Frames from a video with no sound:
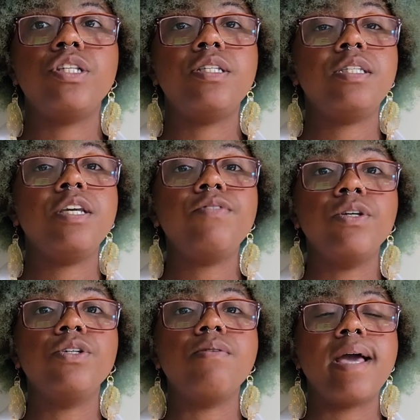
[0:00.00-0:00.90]
Seaview
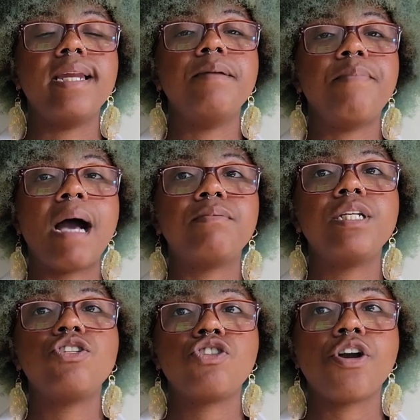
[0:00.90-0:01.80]
United
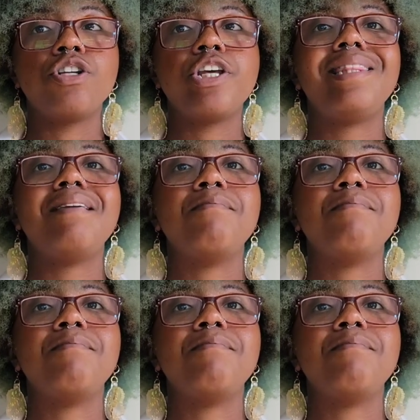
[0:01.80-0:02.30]
Baptist Church in the